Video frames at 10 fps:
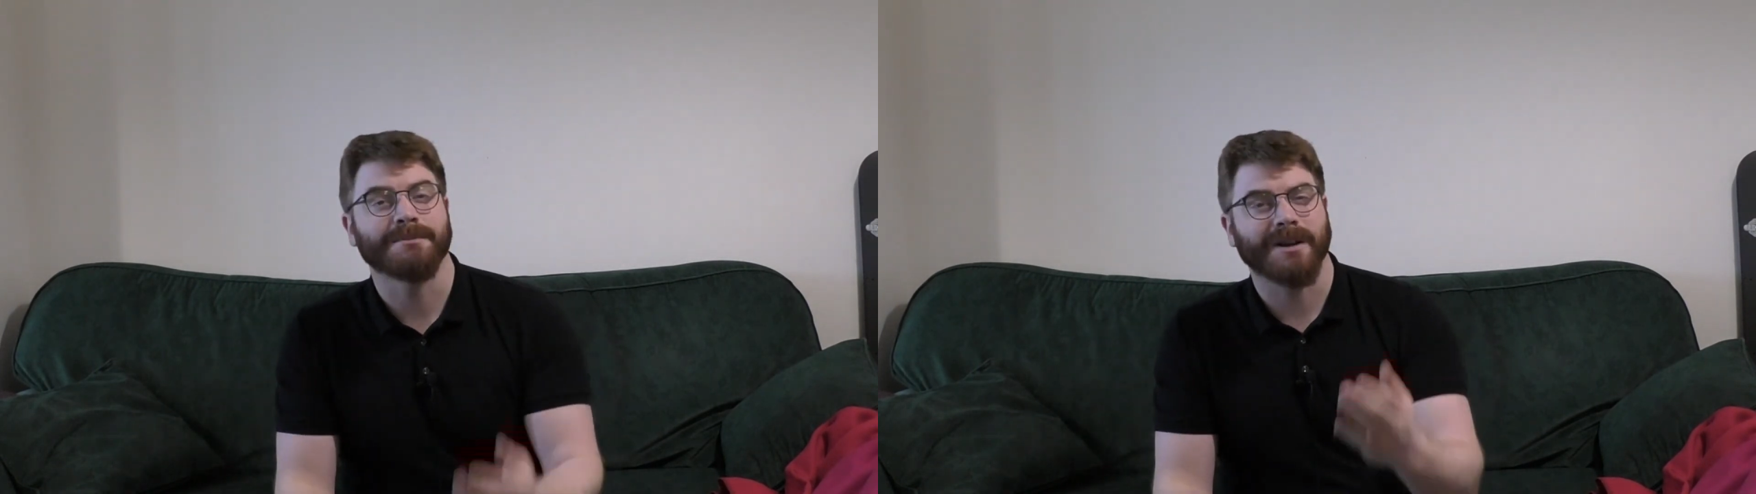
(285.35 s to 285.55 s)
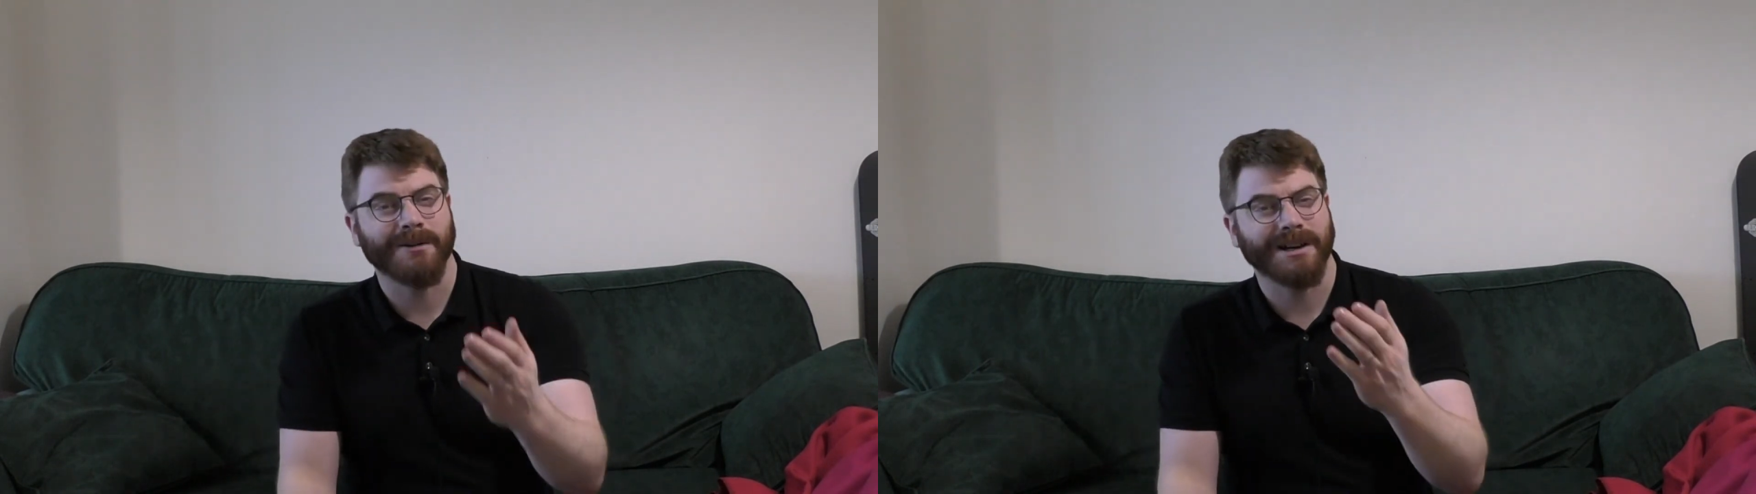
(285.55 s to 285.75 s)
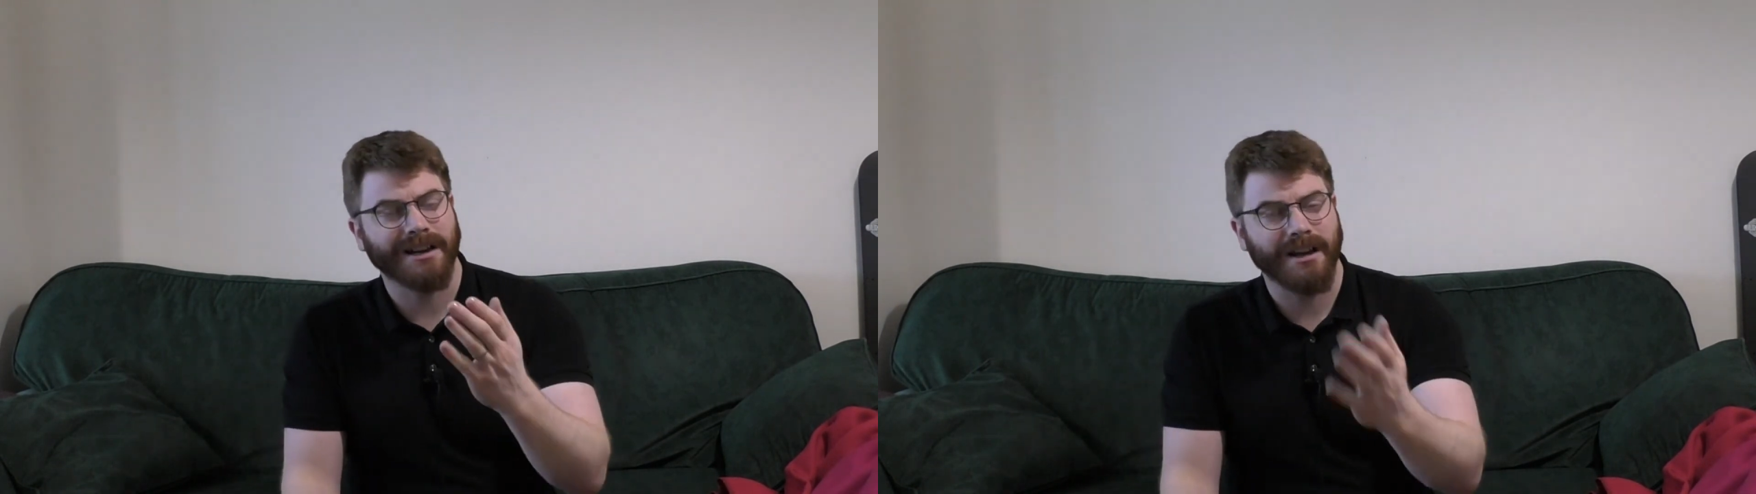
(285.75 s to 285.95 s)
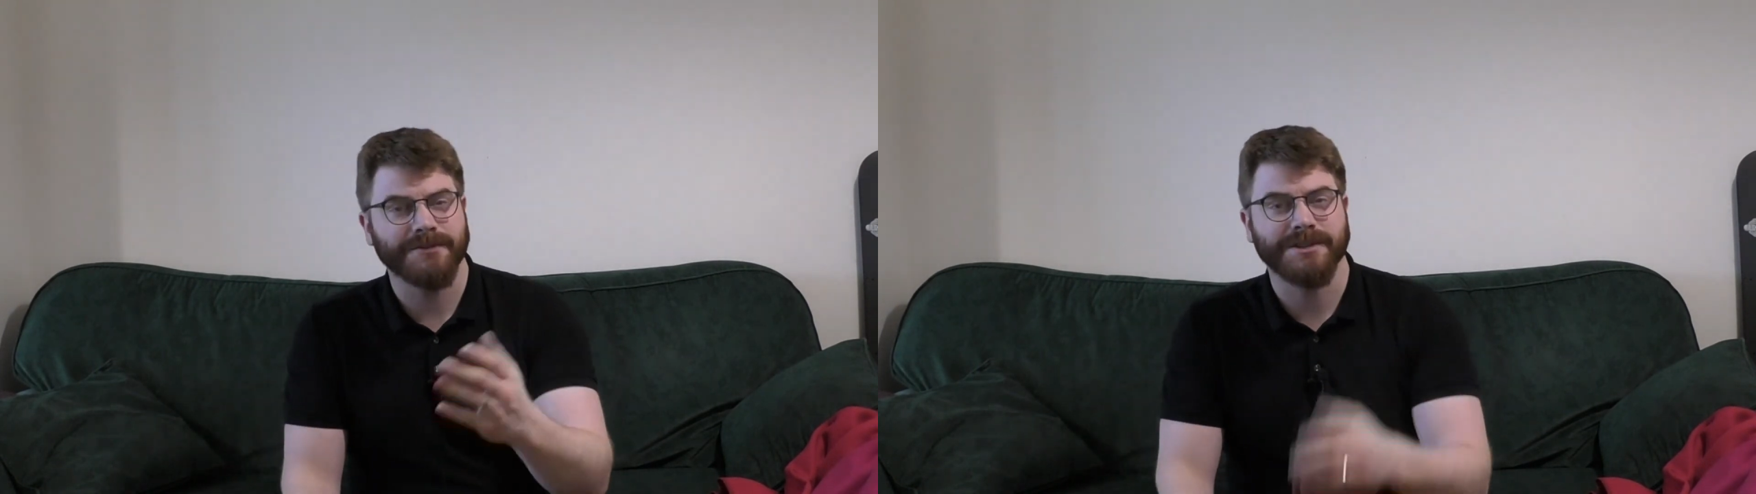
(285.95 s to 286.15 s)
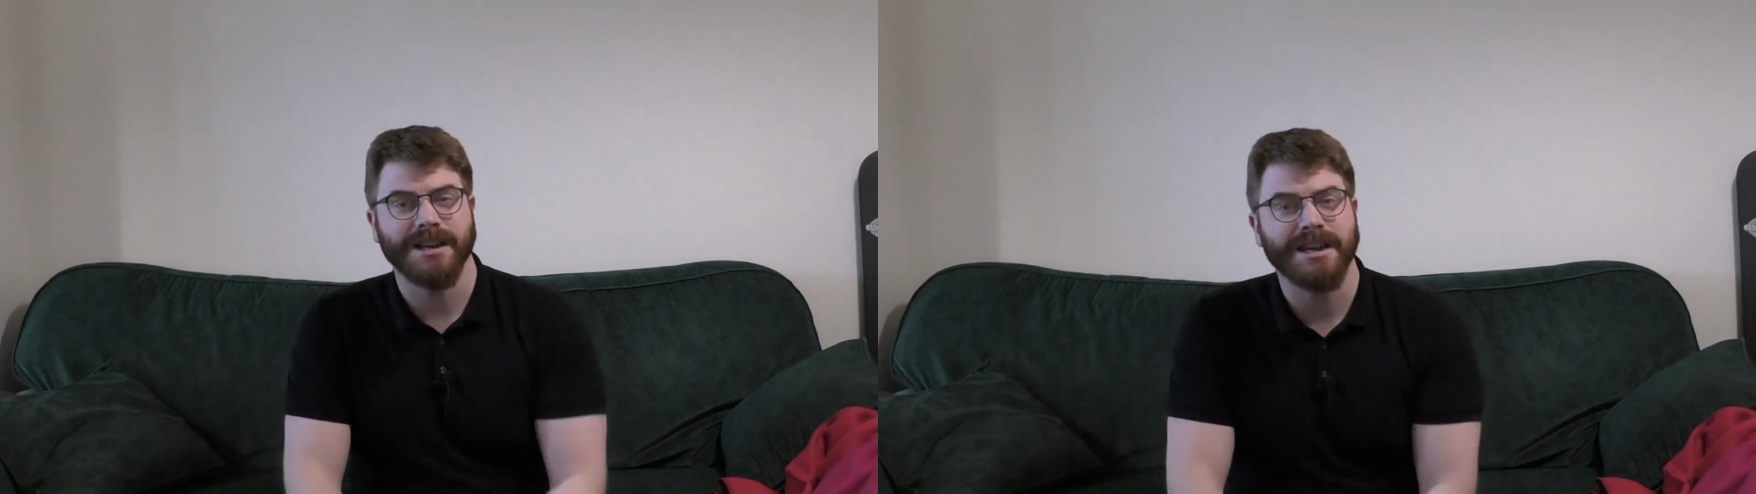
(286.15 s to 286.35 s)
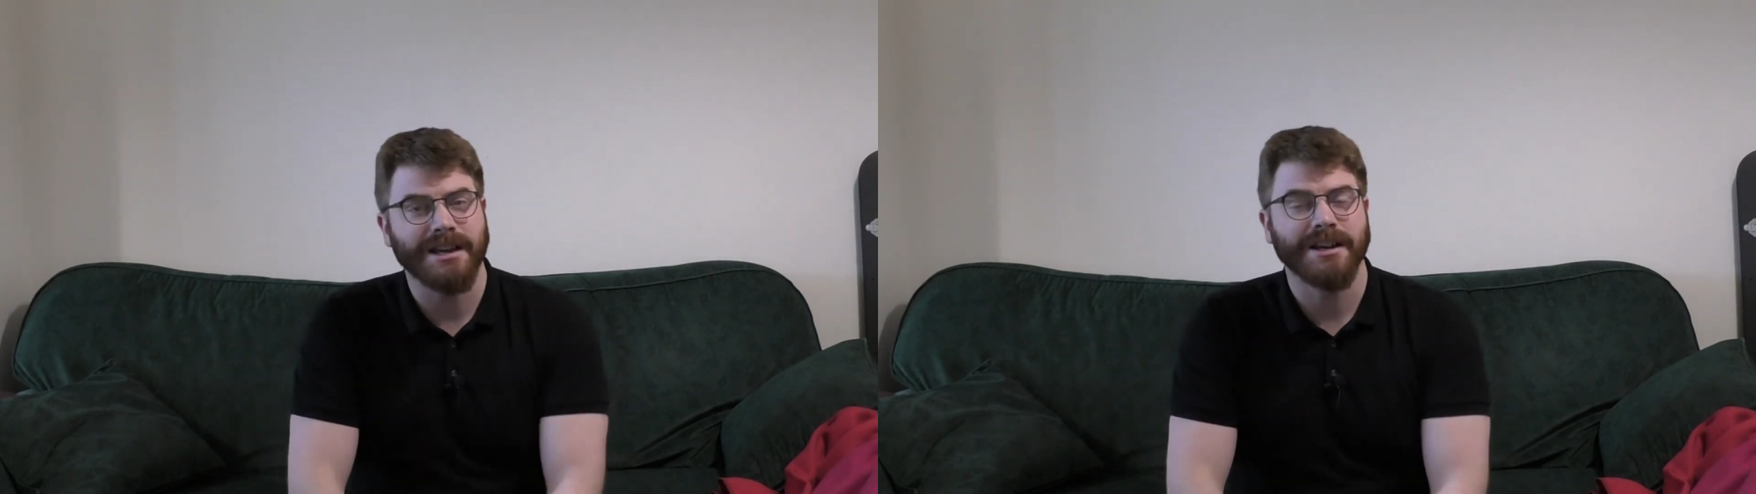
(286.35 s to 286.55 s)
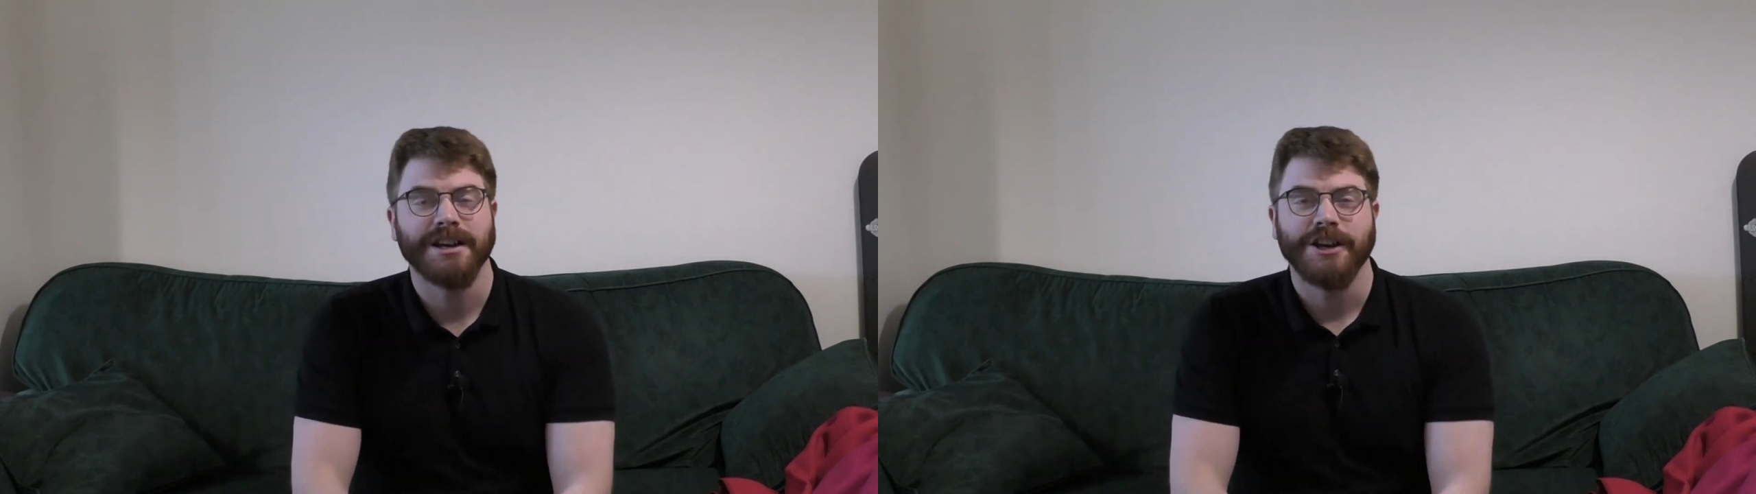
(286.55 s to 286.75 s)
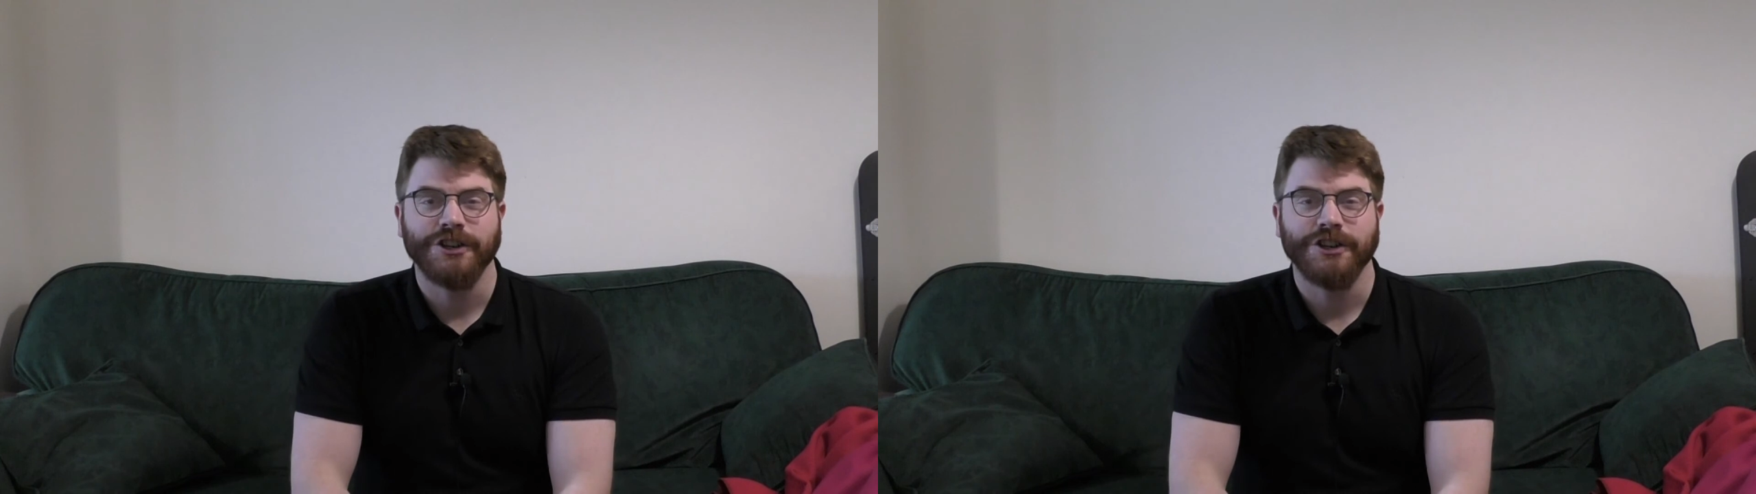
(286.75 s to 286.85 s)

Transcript: But I would love to hear